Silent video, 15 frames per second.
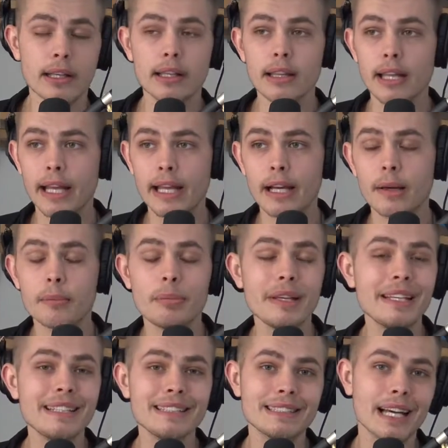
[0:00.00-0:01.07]
like
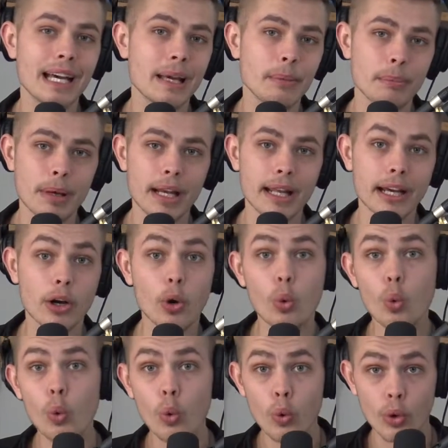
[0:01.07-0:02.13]
being diabetic
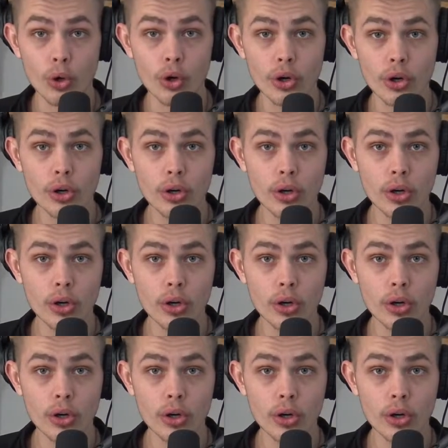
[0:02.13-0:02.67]
or